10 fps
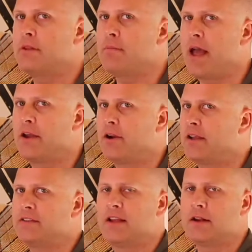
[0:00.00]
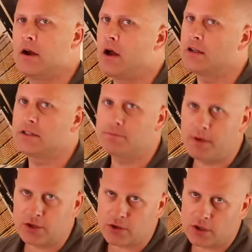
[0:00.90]
in the pattern. I say it
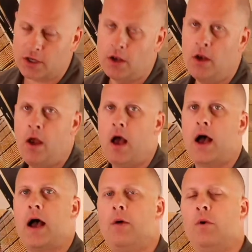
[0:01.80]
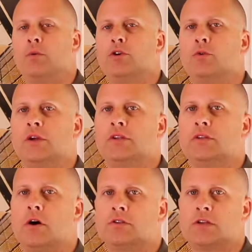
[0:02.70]
especially when we're doing
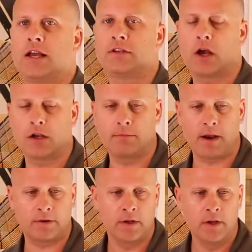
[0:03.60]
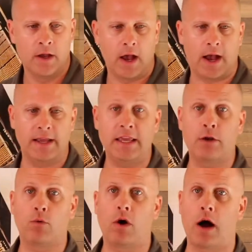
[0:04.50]
assaults. I talk about
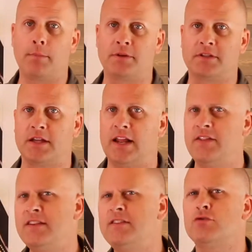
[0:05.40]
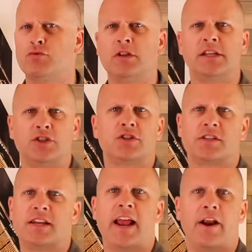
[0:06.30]
equal opposite, and this is really
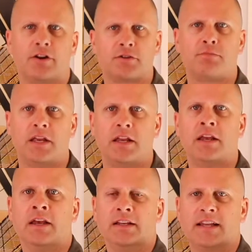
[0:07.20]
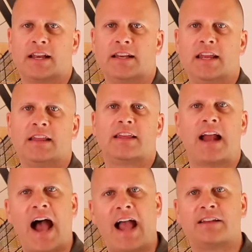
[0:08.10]
just an airspeed technique
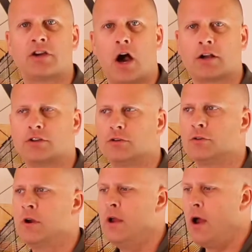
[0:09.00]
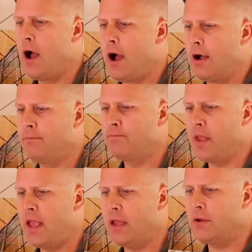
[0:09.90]
that I talk to,
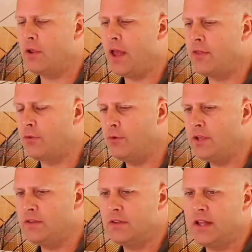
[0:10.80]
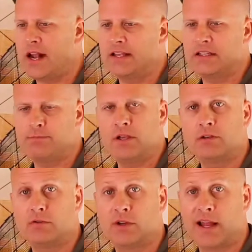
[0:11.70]
and the reason that I
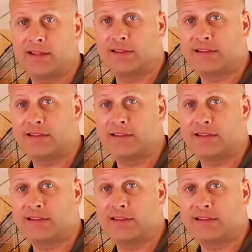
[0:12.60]
speak to it at the